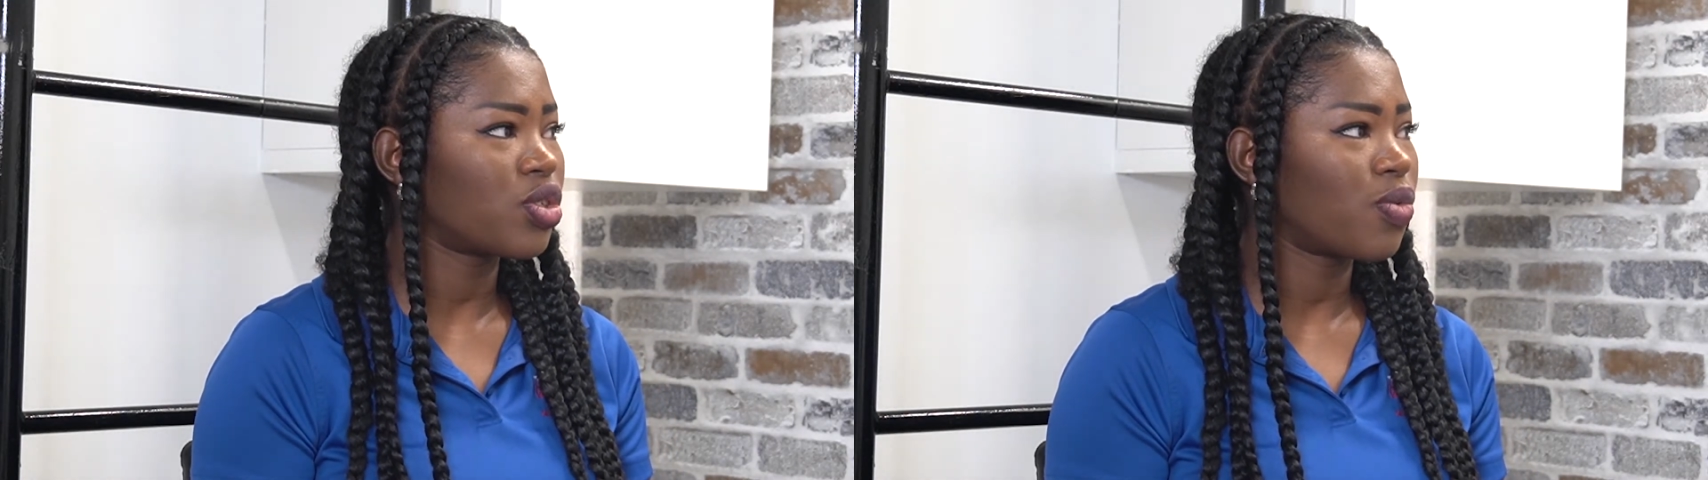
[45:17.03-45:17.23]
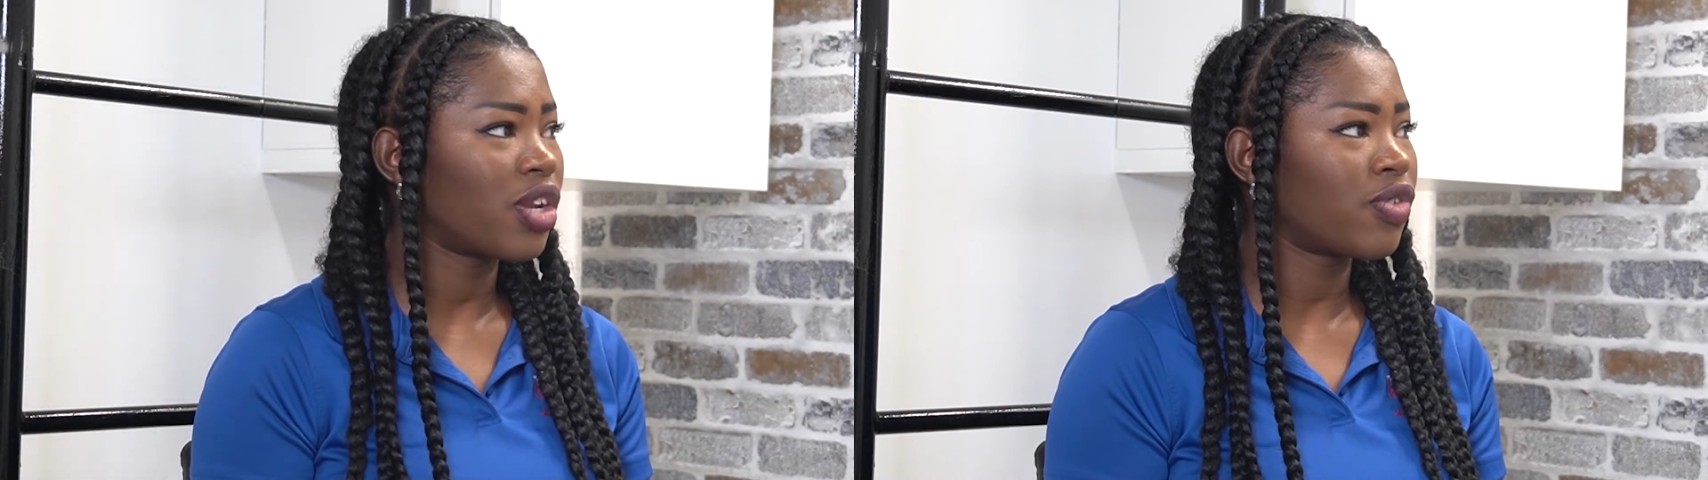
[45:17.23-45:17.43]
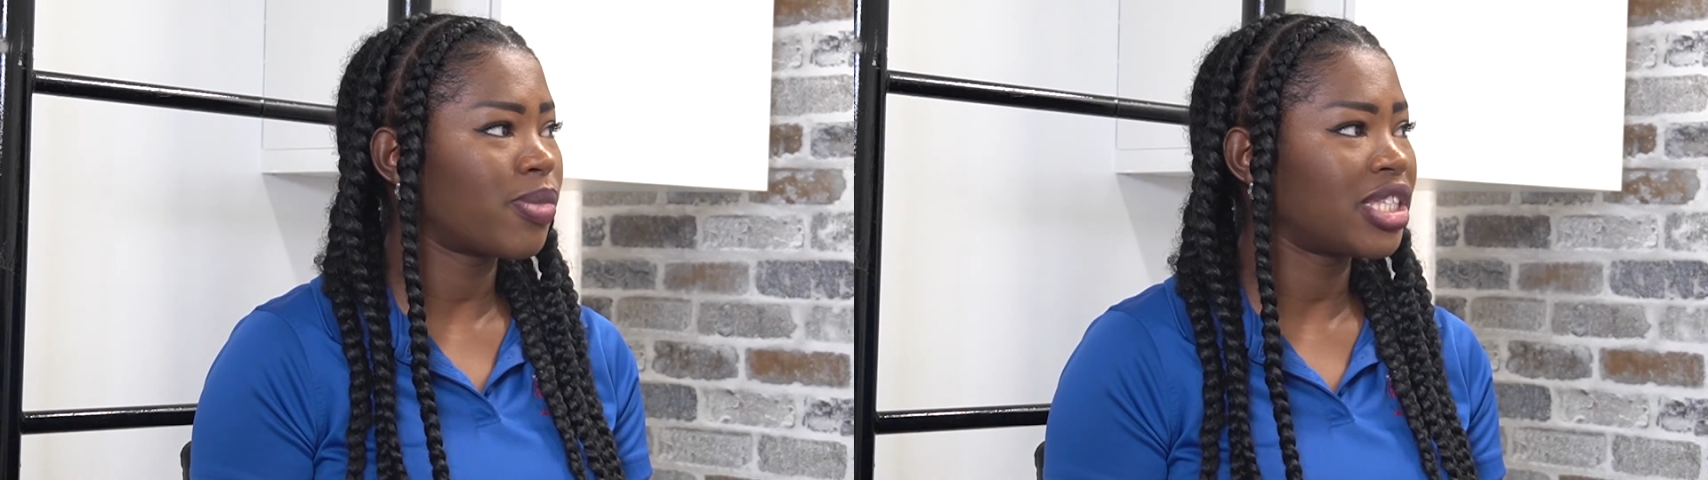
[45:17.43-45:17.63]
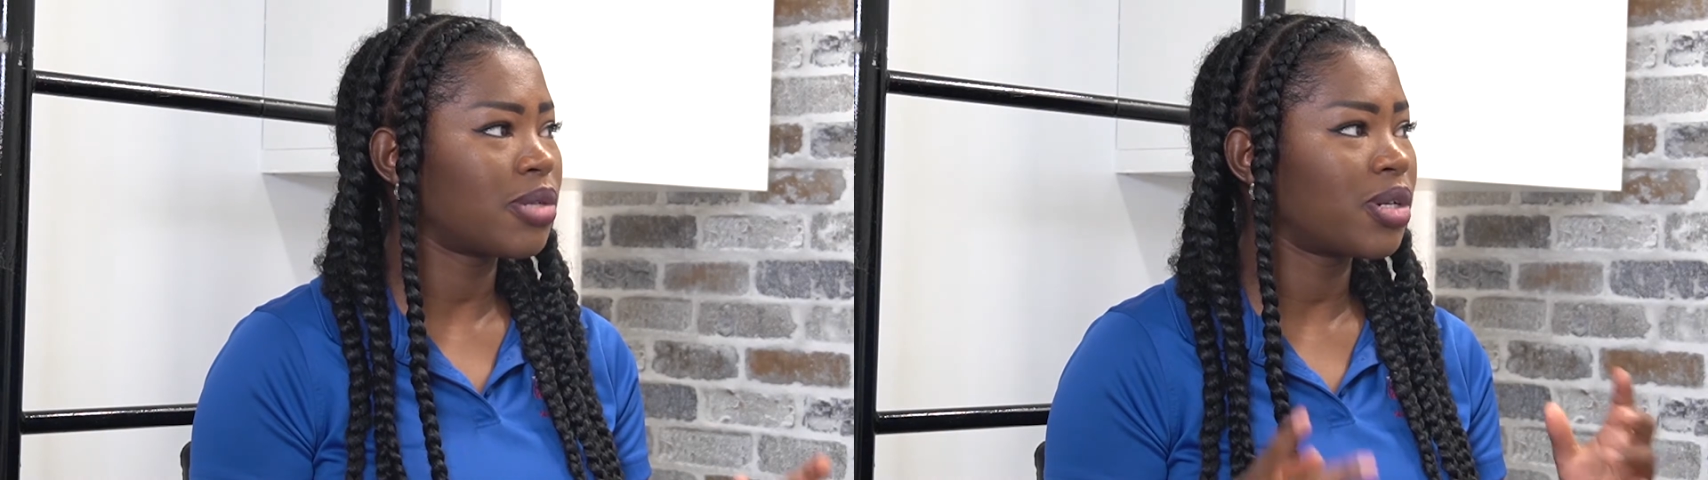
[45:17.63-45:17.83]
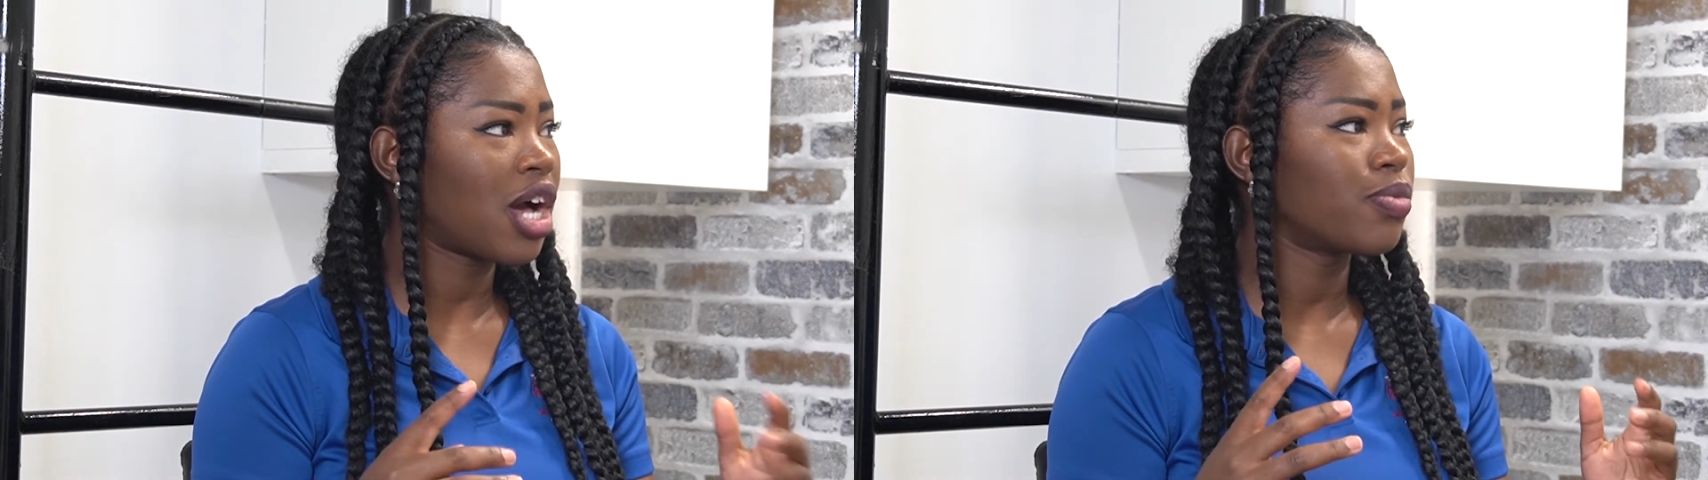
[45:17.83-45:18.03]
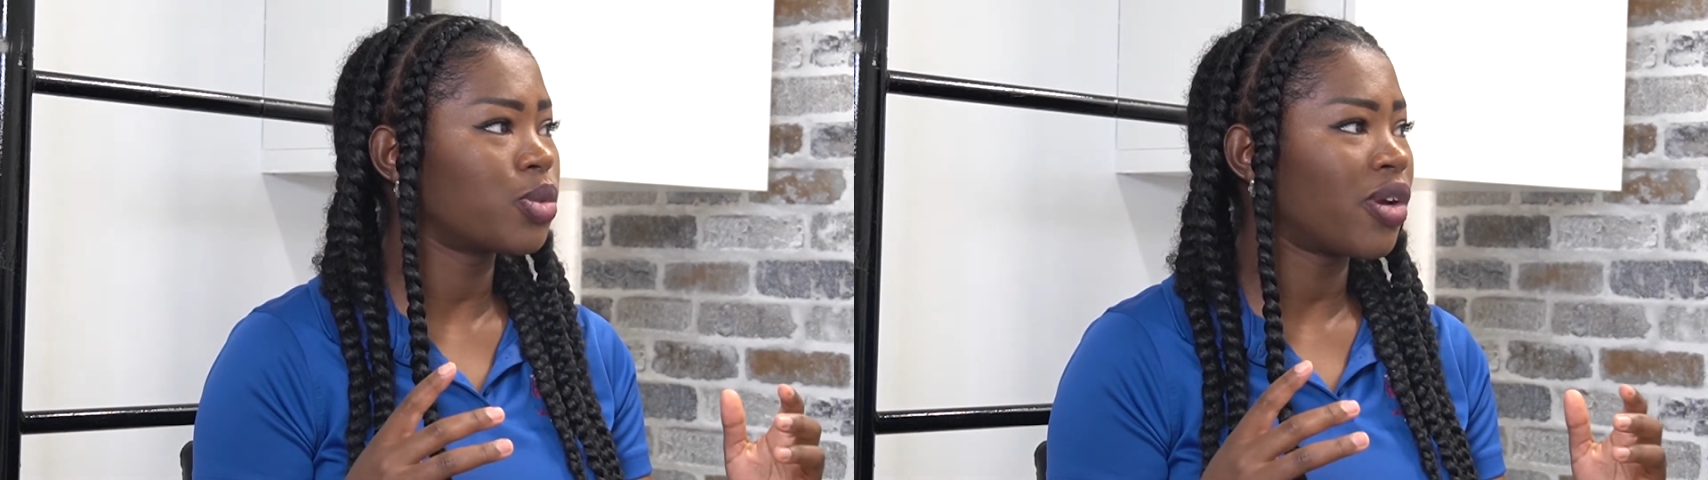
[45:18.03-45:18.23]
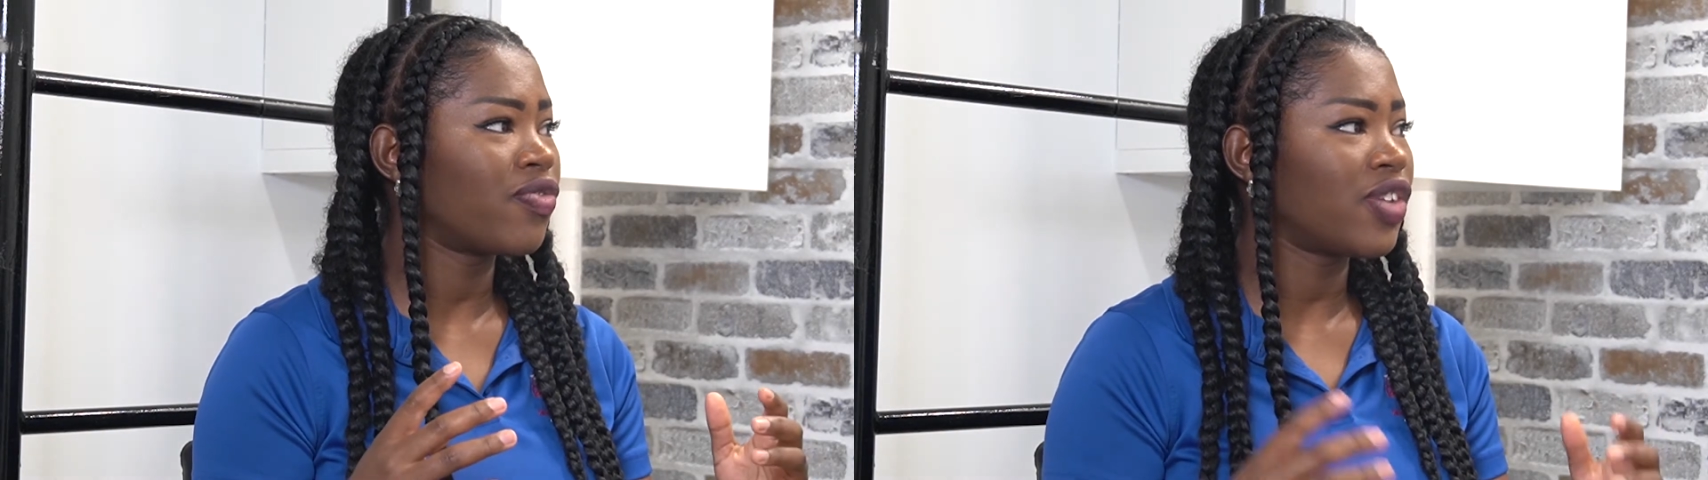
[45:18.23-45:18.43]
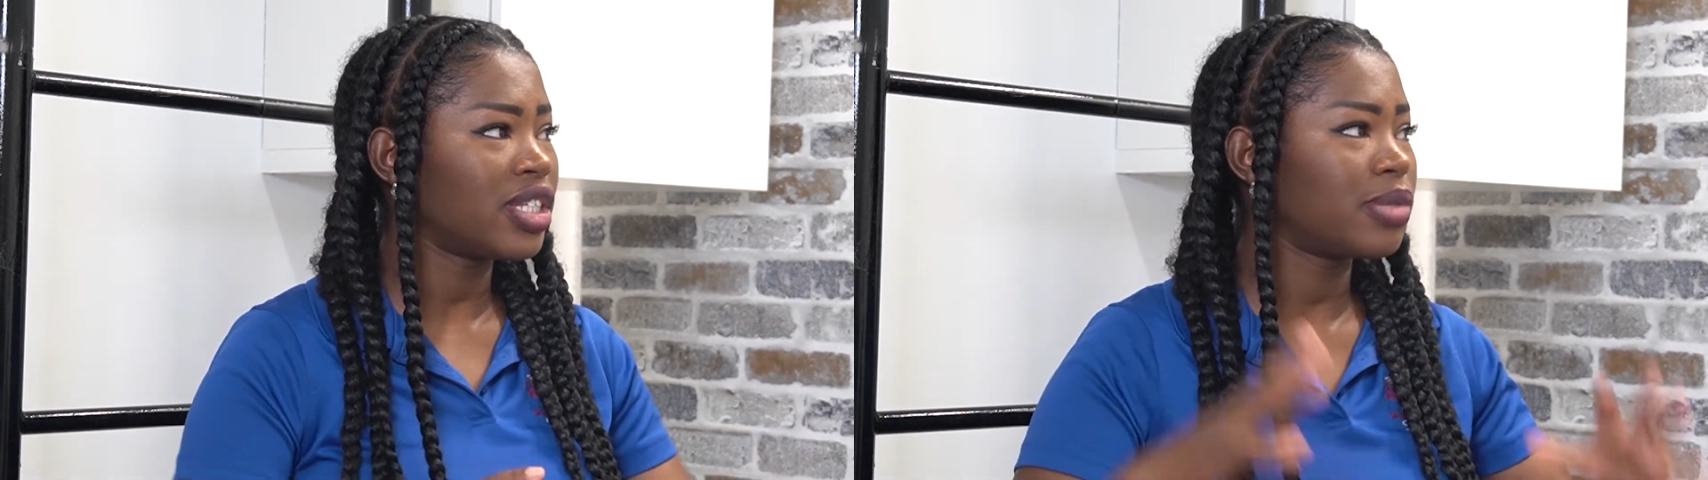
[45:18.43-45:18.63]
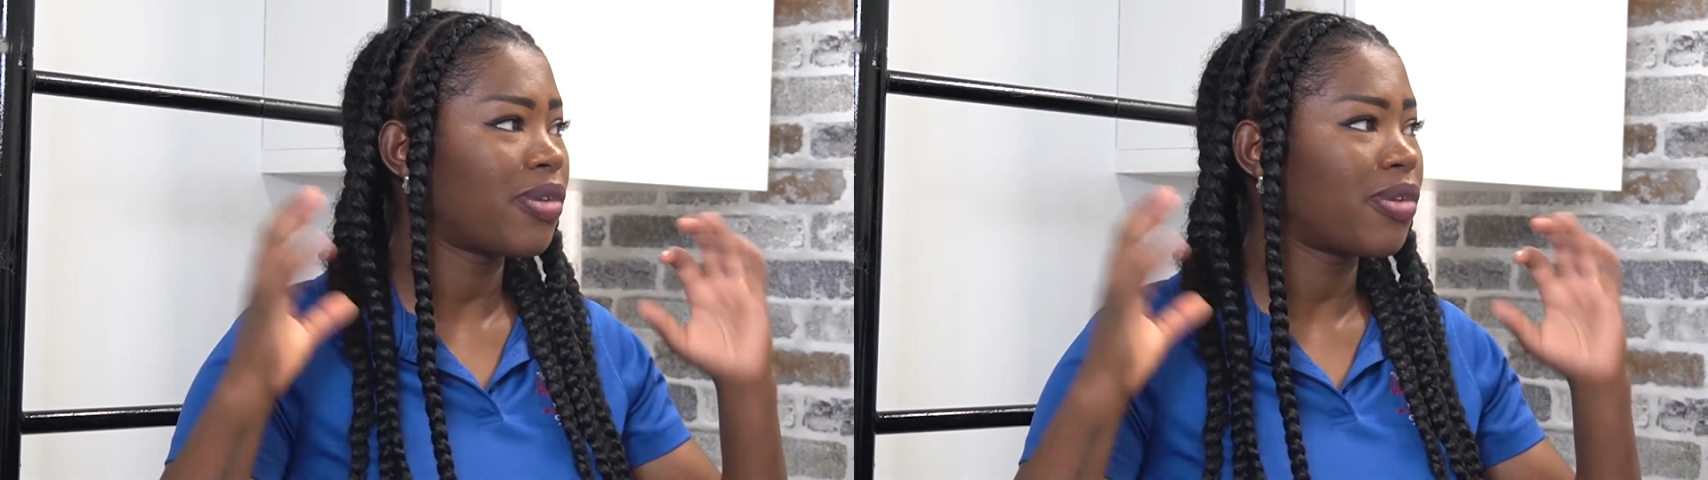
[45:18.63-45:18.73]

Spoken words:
So whenever my table comes to my face,